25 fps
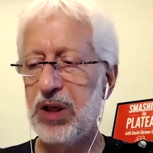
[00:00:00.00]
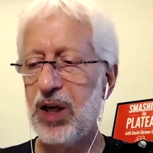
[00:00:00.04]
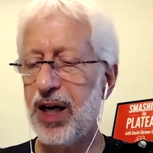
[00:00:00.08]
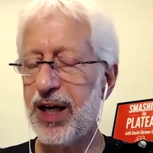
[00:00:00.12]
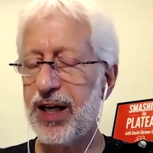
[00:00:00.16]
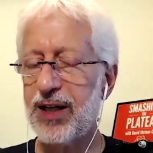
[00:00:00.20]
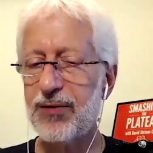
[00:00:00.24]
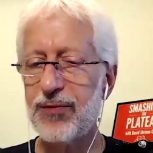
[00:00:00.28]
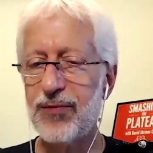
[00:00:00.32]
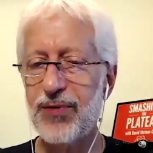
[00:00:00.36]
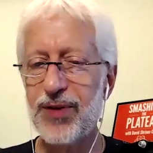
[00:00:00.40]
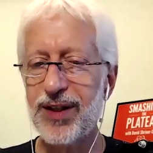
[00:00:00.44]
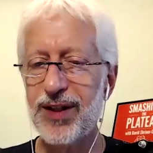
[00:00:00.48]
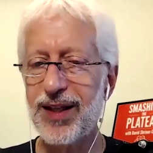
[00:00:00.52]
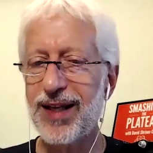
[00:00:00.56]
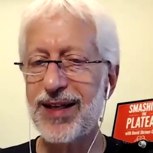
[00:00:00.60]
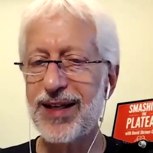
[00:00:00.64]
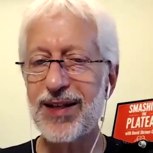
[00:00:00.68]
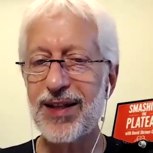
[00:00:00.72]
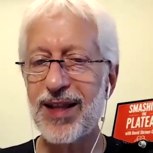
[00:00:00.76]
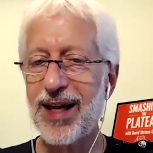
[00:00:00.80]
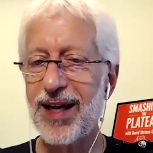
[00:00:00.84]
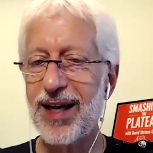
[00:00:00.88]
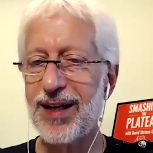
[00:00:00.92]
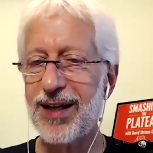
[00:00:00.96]
I didn't feel any
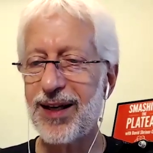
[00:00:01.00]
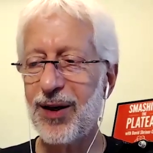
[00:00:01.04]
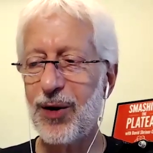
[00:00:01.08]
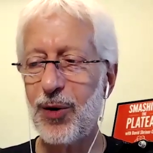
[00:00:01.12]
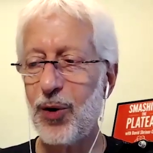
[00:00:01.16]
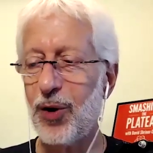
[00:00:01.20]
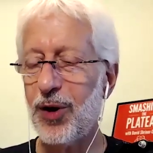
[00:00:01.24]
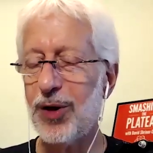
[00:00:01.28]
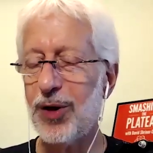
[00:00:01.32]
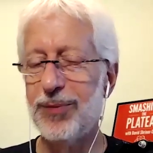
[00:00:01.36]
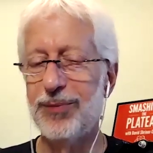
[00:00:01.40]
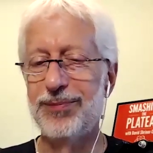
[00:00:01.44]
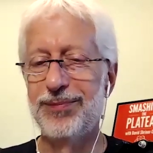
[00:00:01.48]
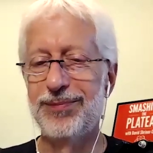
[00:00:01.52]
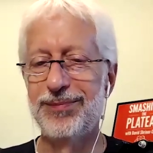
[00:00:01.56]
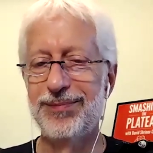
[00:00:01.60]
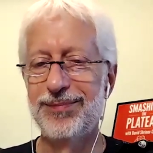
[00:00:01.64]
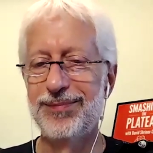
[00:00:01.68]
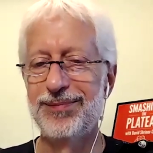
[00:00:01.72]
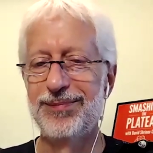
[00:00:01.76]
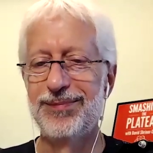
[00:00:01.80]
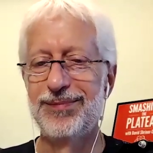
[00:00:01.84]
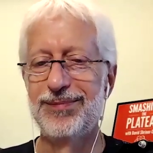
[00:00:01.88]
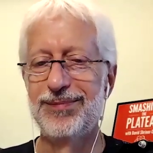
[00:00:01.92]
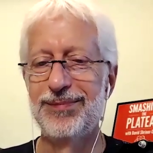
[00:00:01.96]
of that at all.
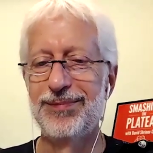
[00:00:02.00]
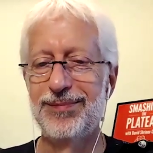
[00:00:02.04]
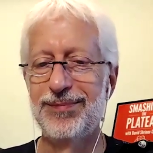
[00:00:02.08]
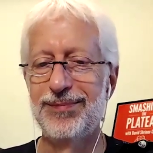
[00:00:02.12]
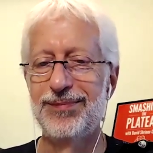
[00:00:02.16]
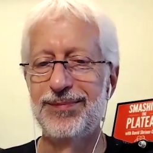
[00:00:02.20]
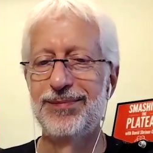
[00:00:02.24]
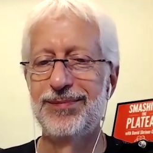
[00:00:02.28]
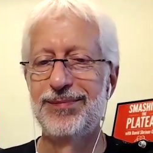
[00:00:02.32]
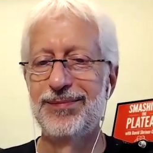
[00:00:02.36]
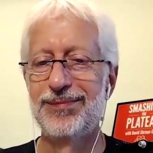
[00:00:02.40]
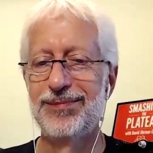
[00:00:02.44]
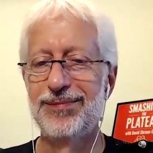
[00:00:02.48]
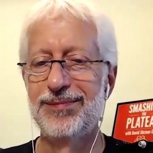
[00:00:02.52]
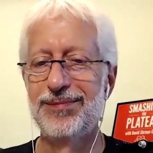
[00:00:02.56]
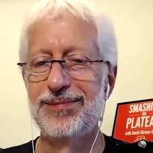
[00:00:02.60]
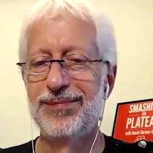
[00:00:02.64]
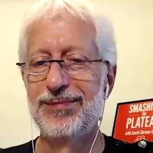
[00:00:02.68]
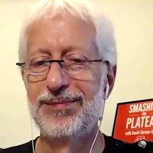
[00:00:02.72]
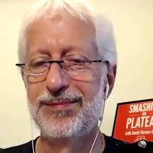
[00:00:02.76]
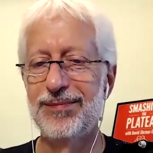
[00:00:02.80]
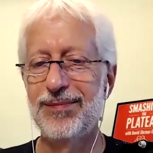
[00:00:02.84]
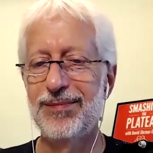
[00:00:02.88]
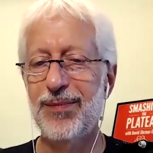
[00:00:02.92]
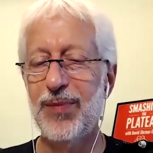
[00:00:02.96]

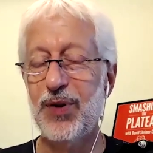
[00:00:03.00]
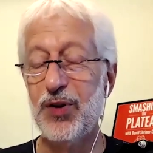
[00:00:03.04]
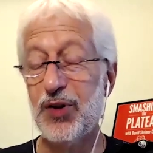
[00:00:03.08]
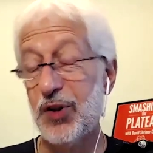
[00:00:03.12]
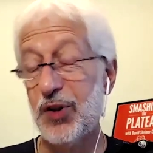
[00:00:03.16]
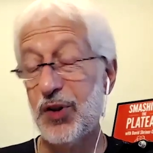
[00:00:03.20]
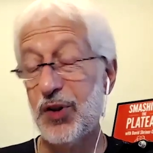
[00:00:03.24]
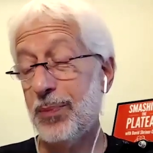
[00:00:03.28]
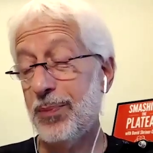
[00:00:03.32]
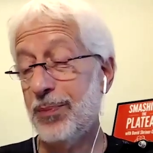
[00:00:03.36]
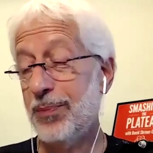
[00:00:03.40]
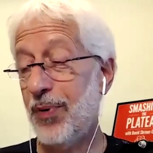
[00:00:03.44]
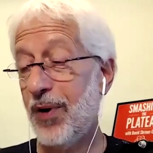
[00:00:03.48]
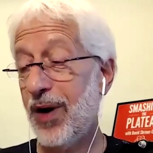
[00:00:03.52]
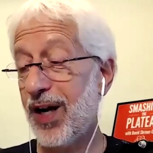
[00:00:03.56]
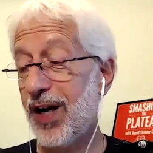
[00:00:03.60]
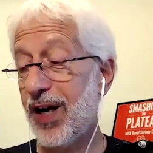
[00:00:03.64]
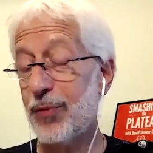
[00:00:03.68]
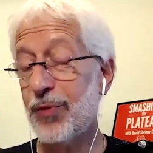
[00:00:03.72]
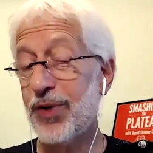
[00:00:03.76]
Yeah. Which and I was part of the